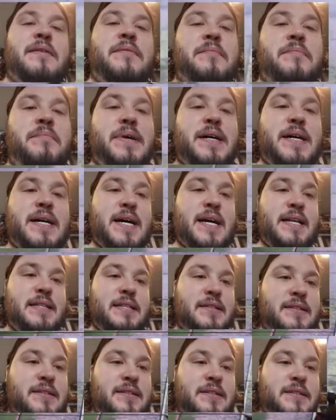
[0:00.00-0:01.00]
But
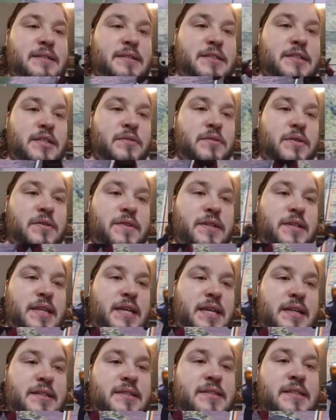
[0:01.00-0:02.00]
let's go over
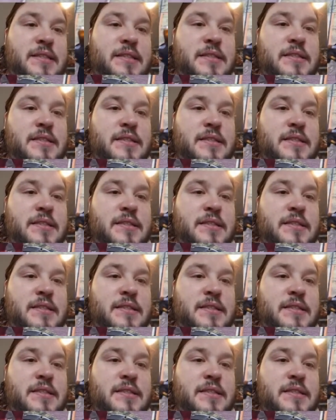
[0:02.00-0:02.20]
these.